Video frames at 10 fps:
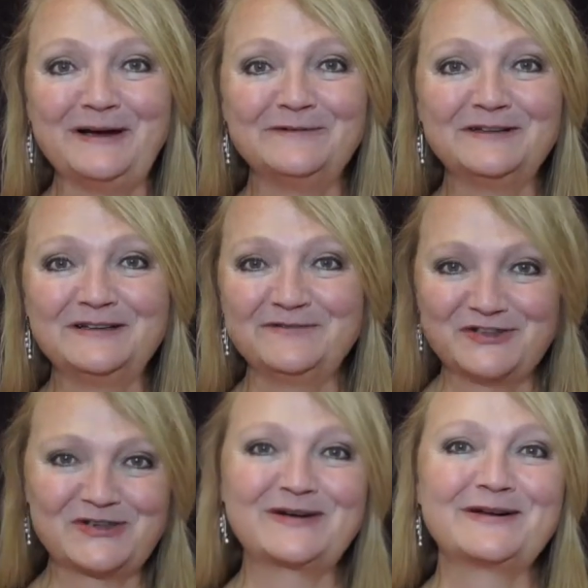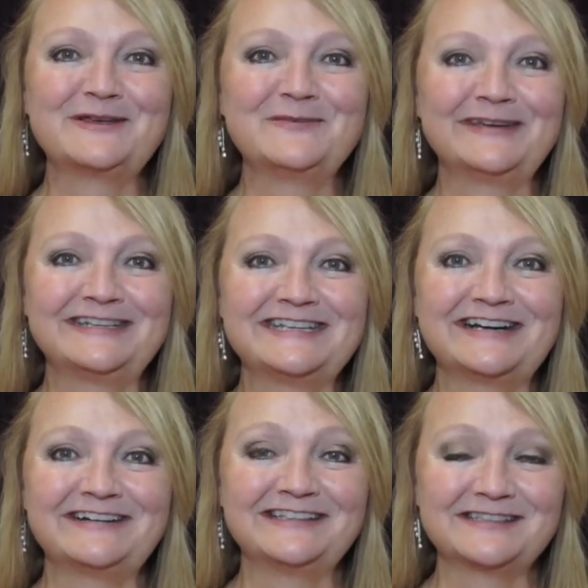of visionary
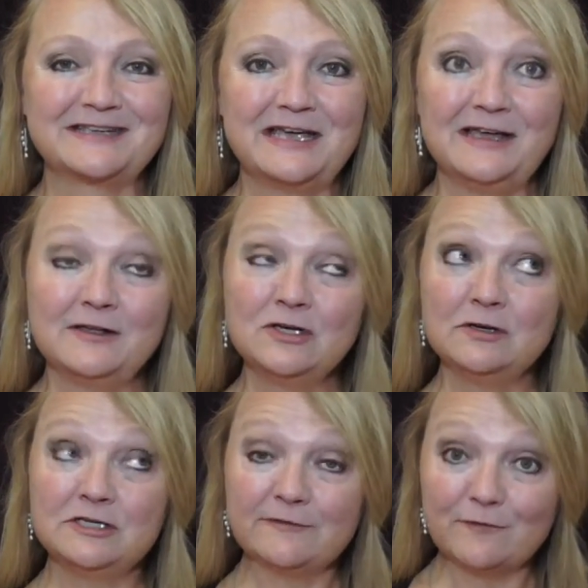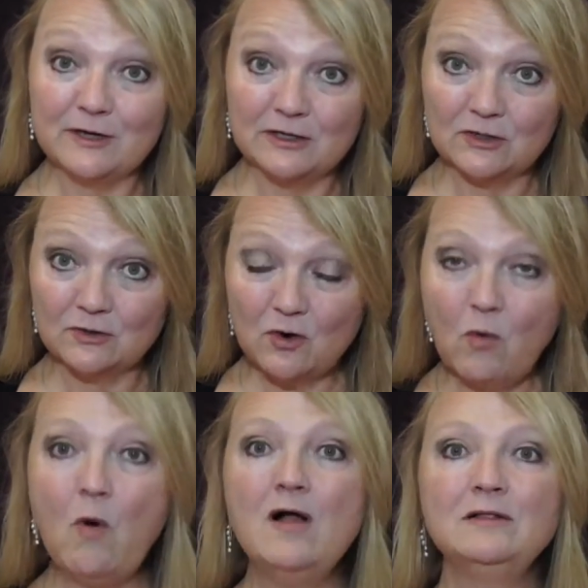humanitarians. different
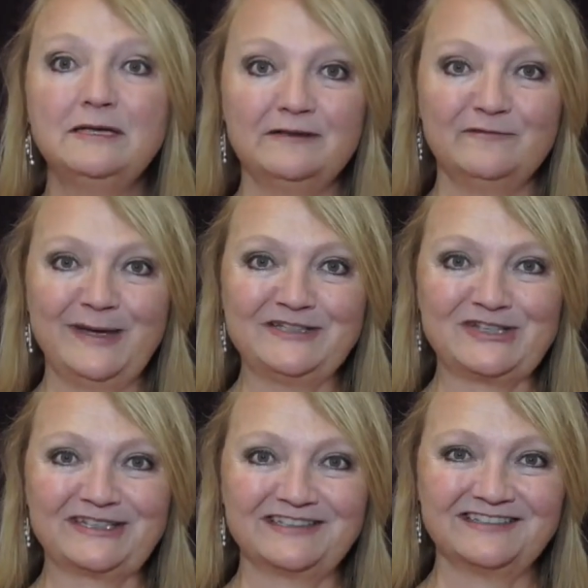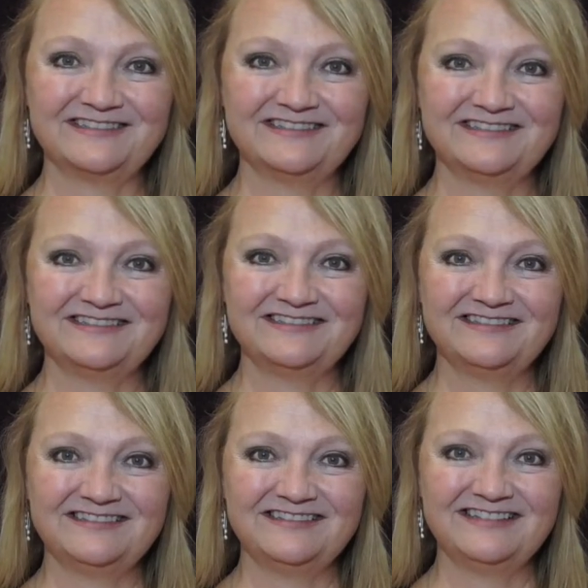quality of magic.
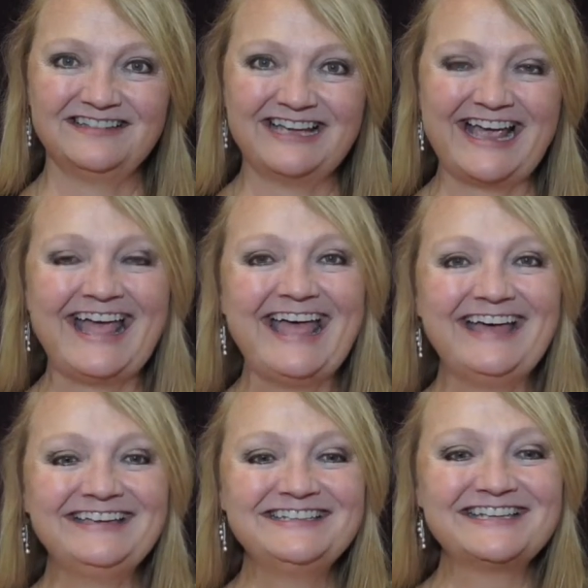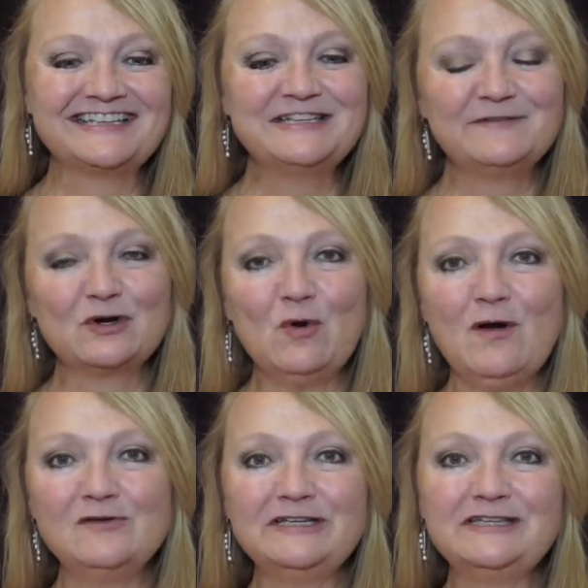And a different
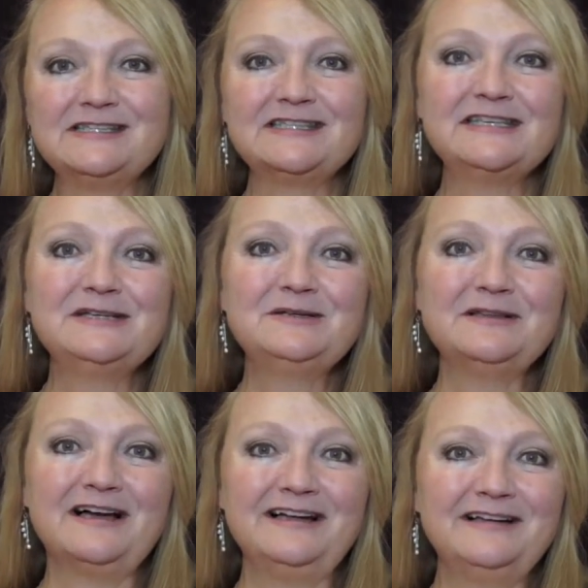quality still